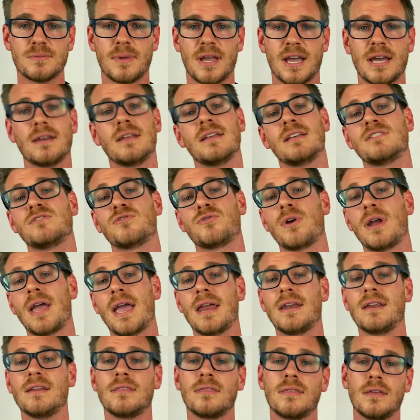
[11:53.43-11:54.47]
man. Is there
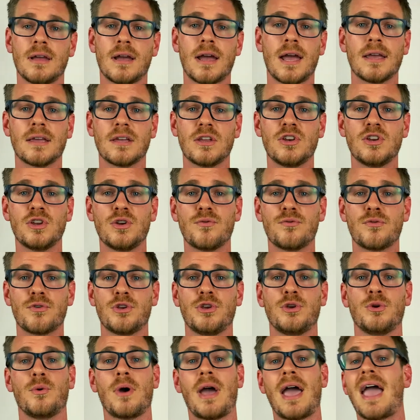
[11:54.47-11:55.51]
anything I can do for
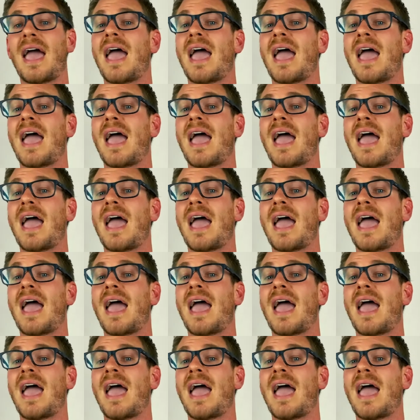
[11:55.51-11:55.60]
you?